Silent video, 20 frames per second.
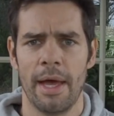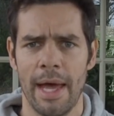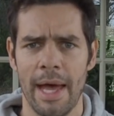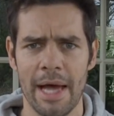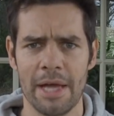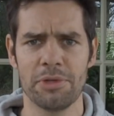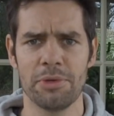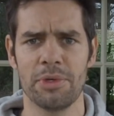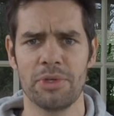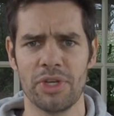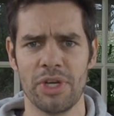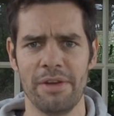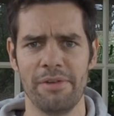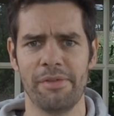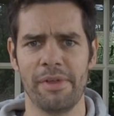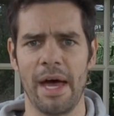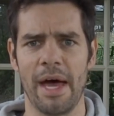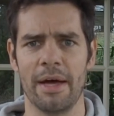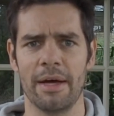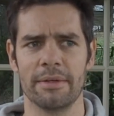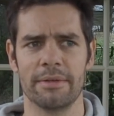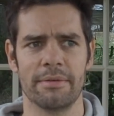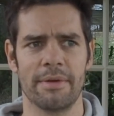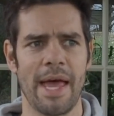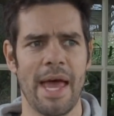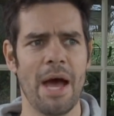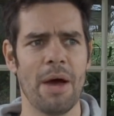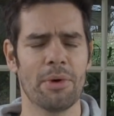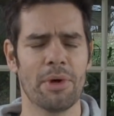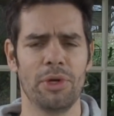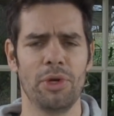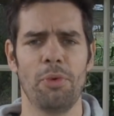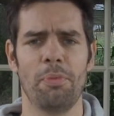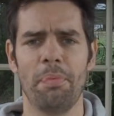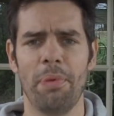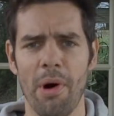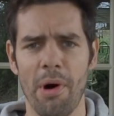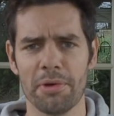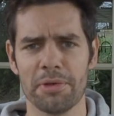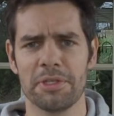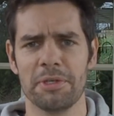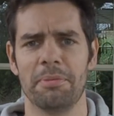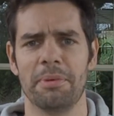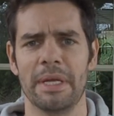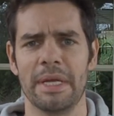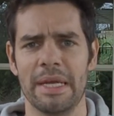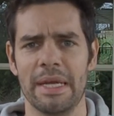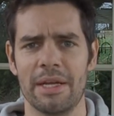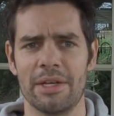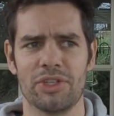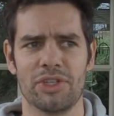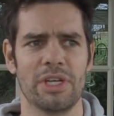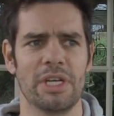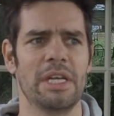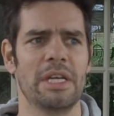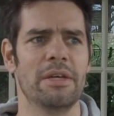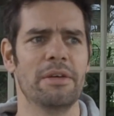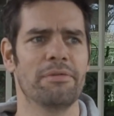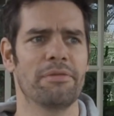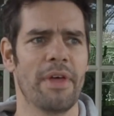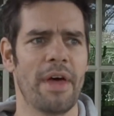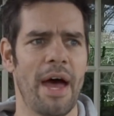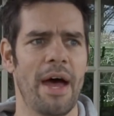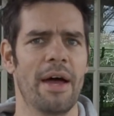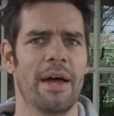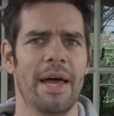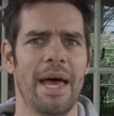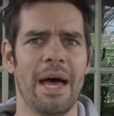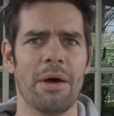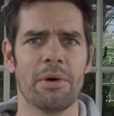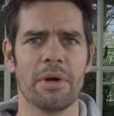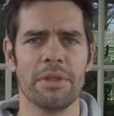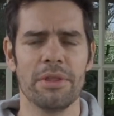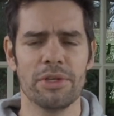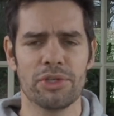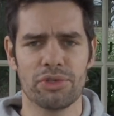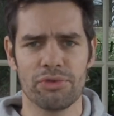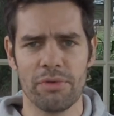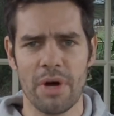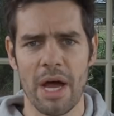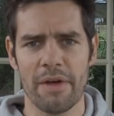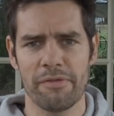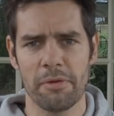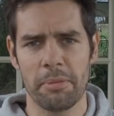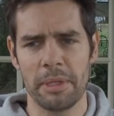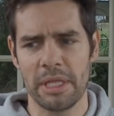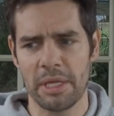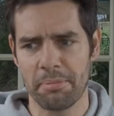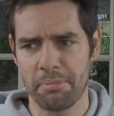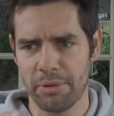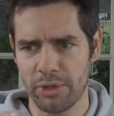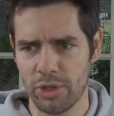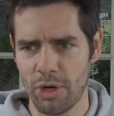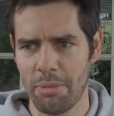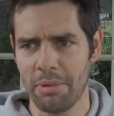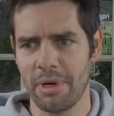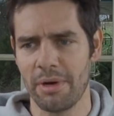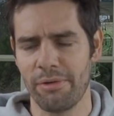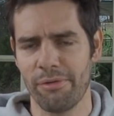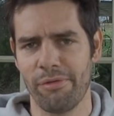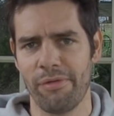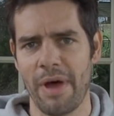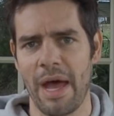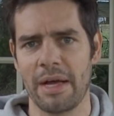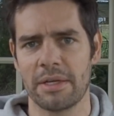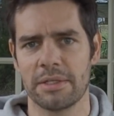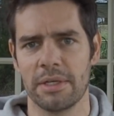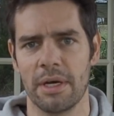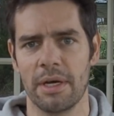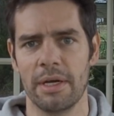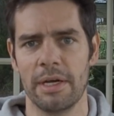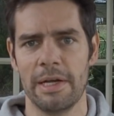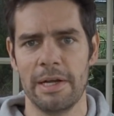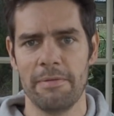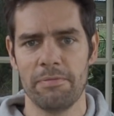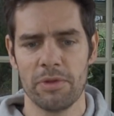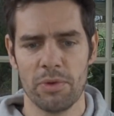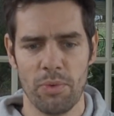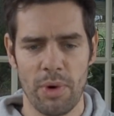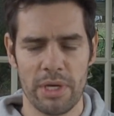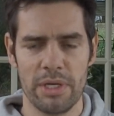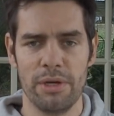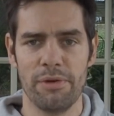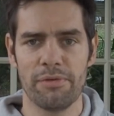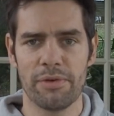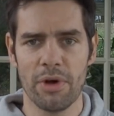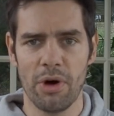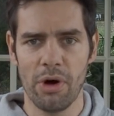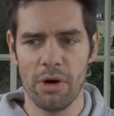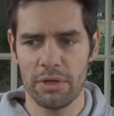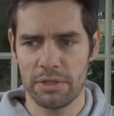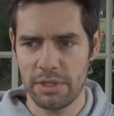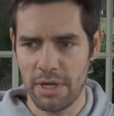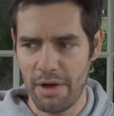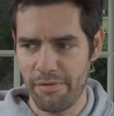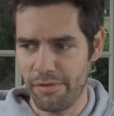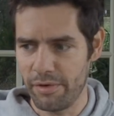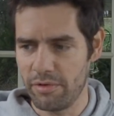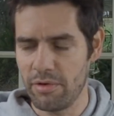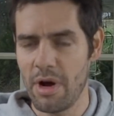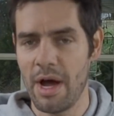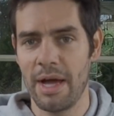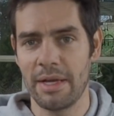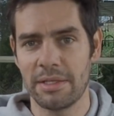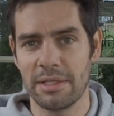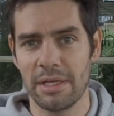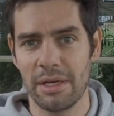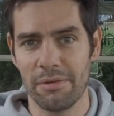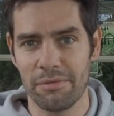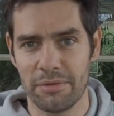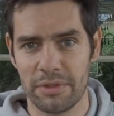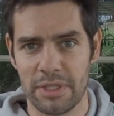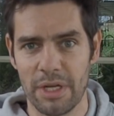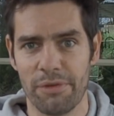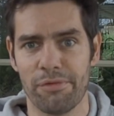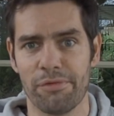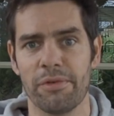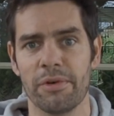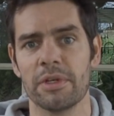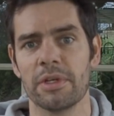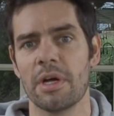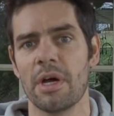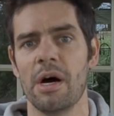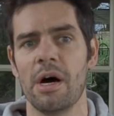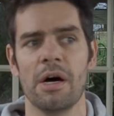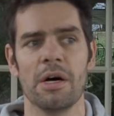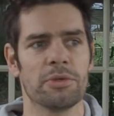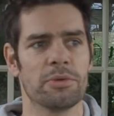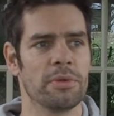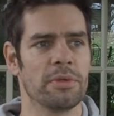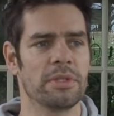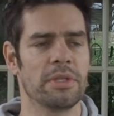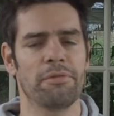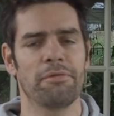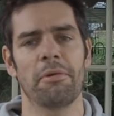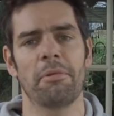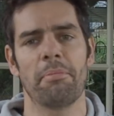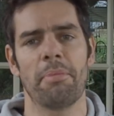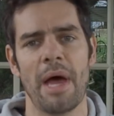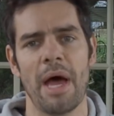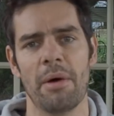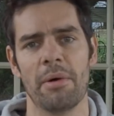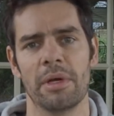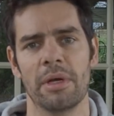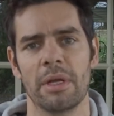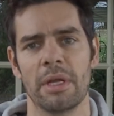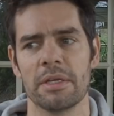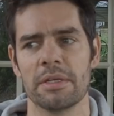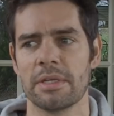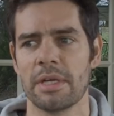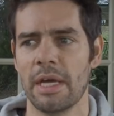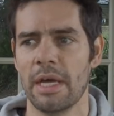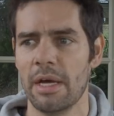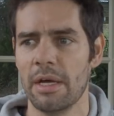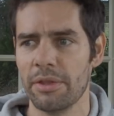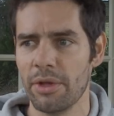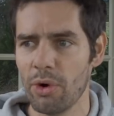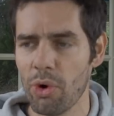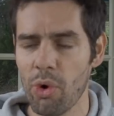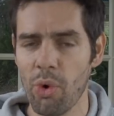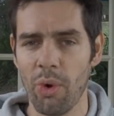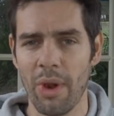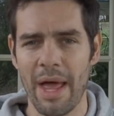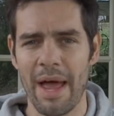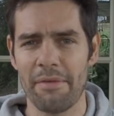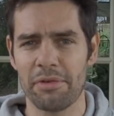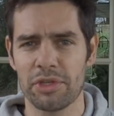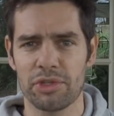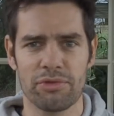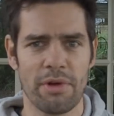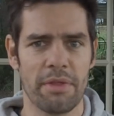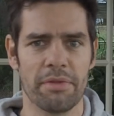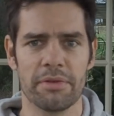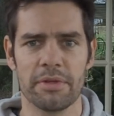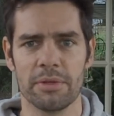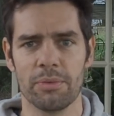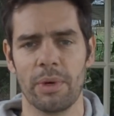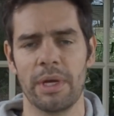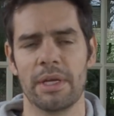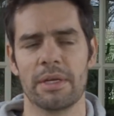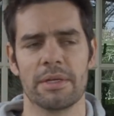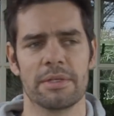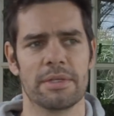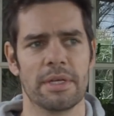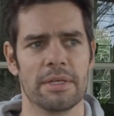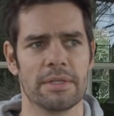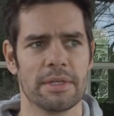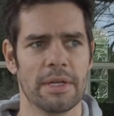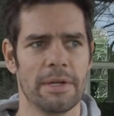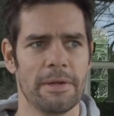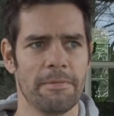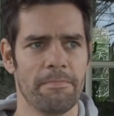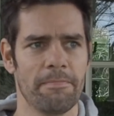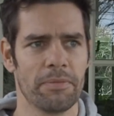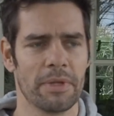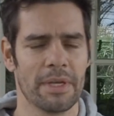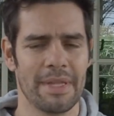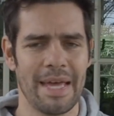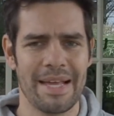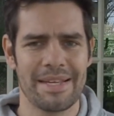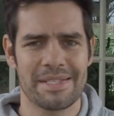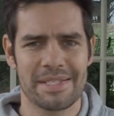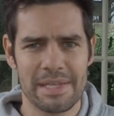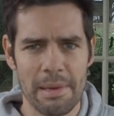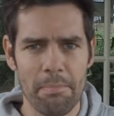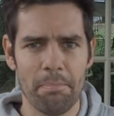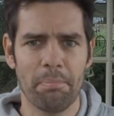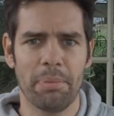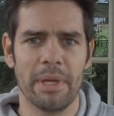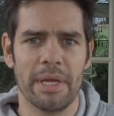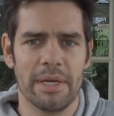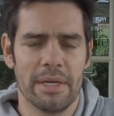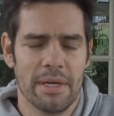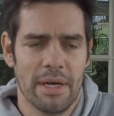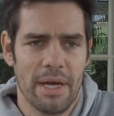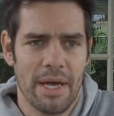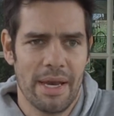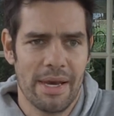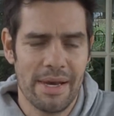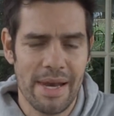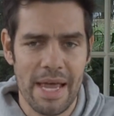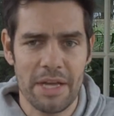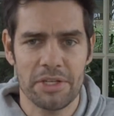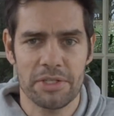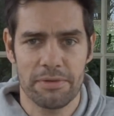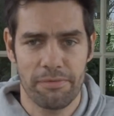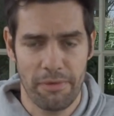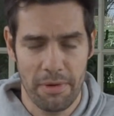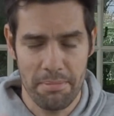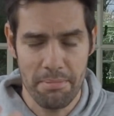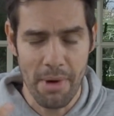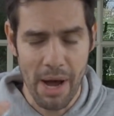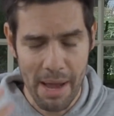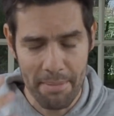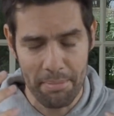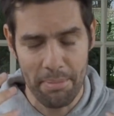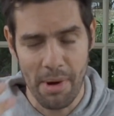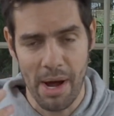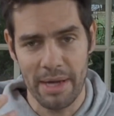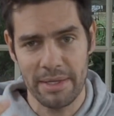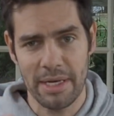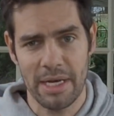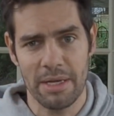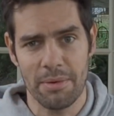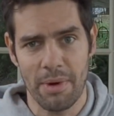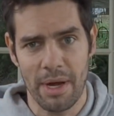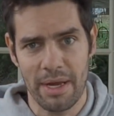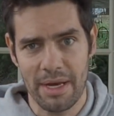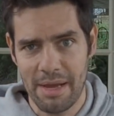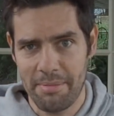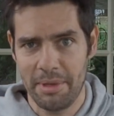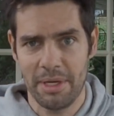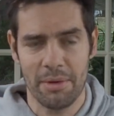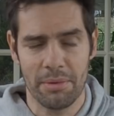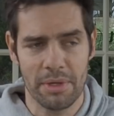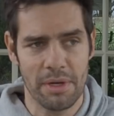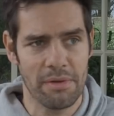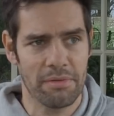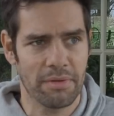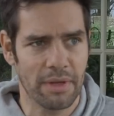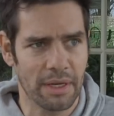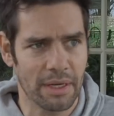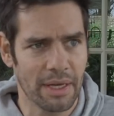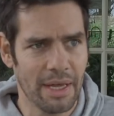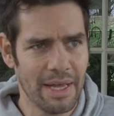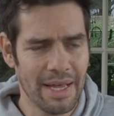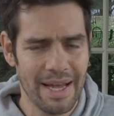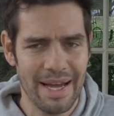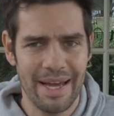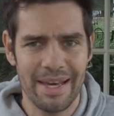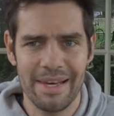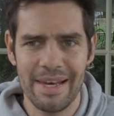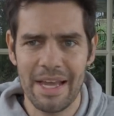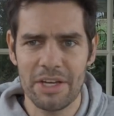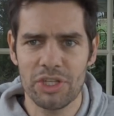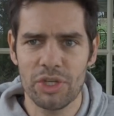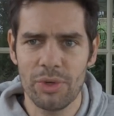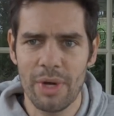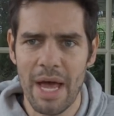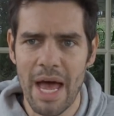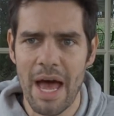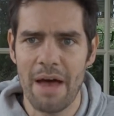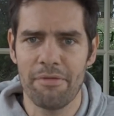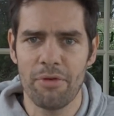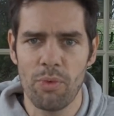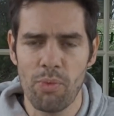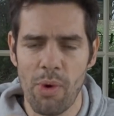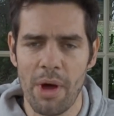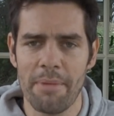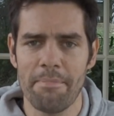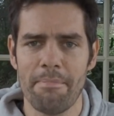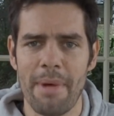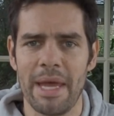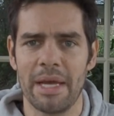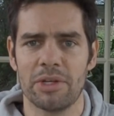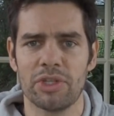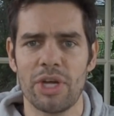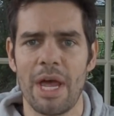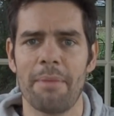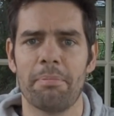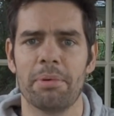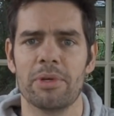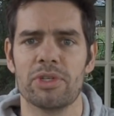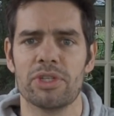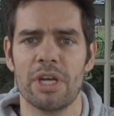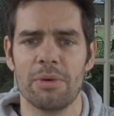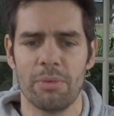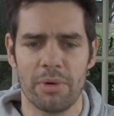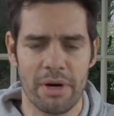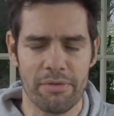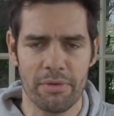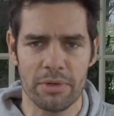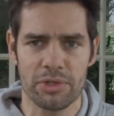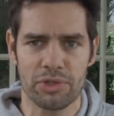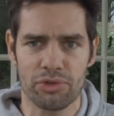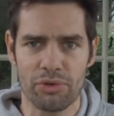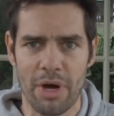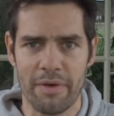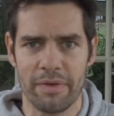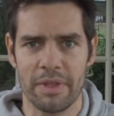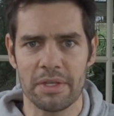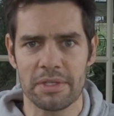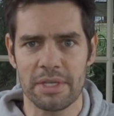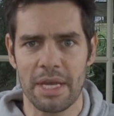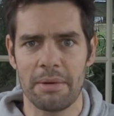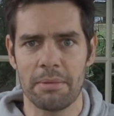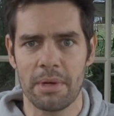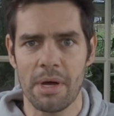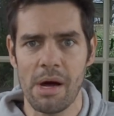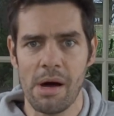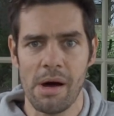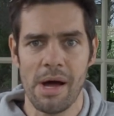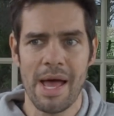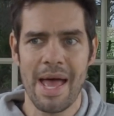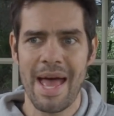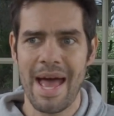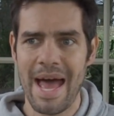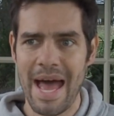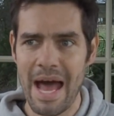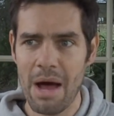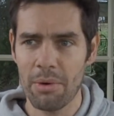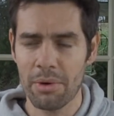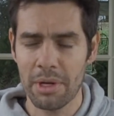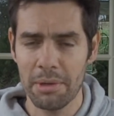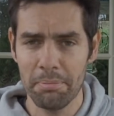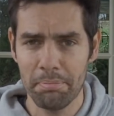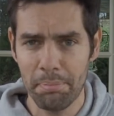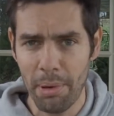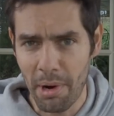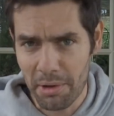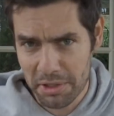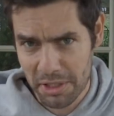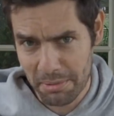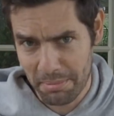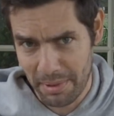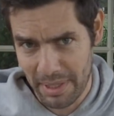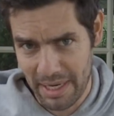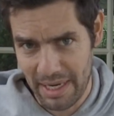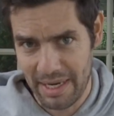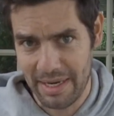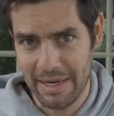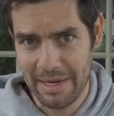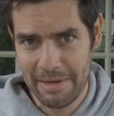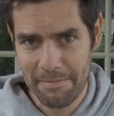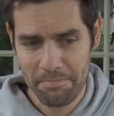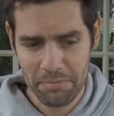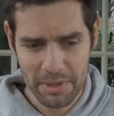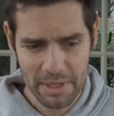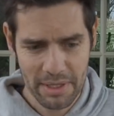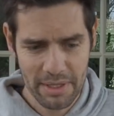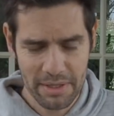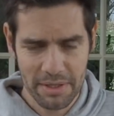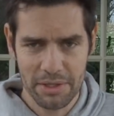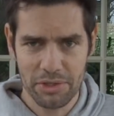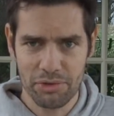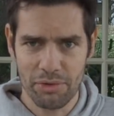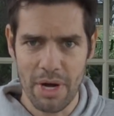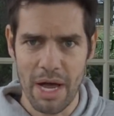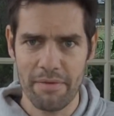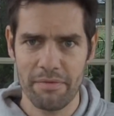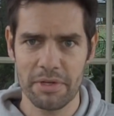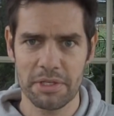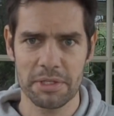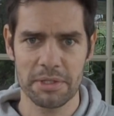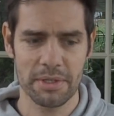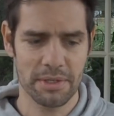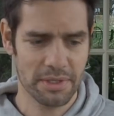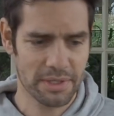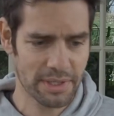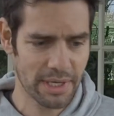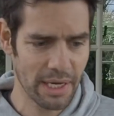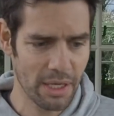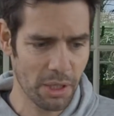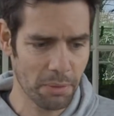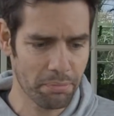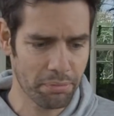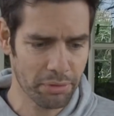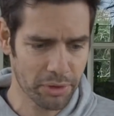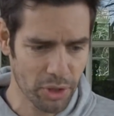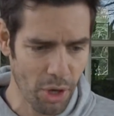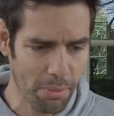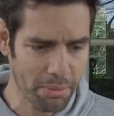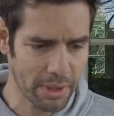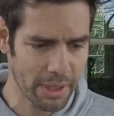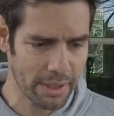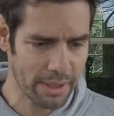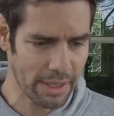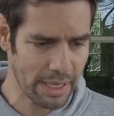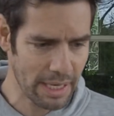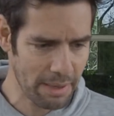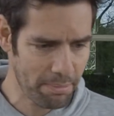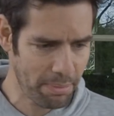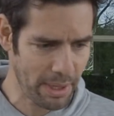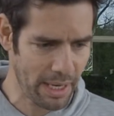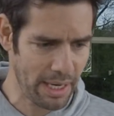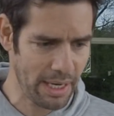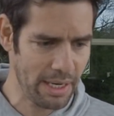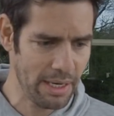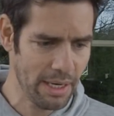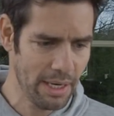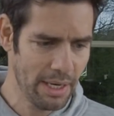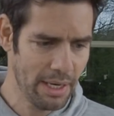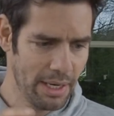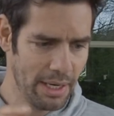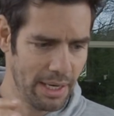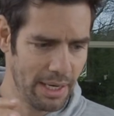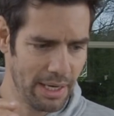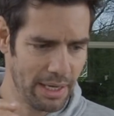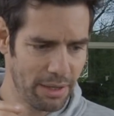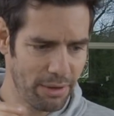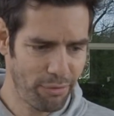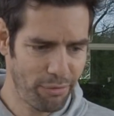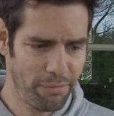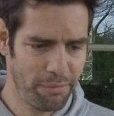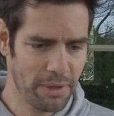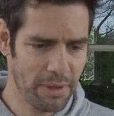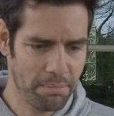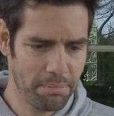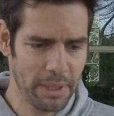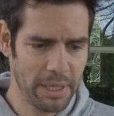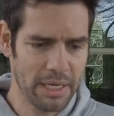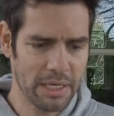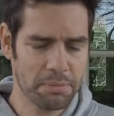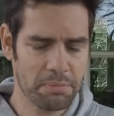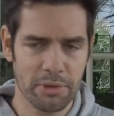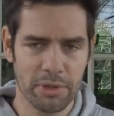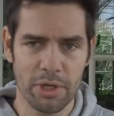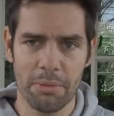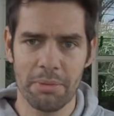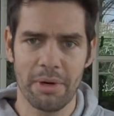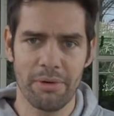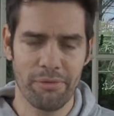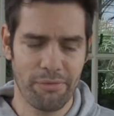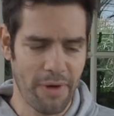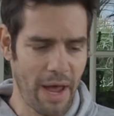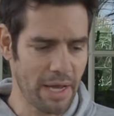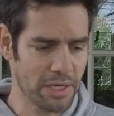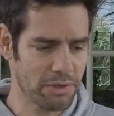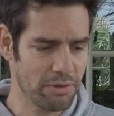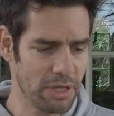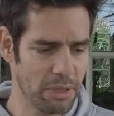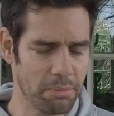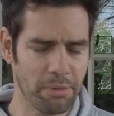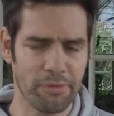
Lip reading: How do you achieve that? How can you possibly achieve that? How can the driver be the predominant factor when you've got a variety of different cars with different power units that all have strengths and weaknesses? That simply, unless, in my mind anyway, let me know what you think, unless you have a one-make championship where everyone's driving the same car, how can possibly the driver's skill predominantly be the biggest predominant factor in the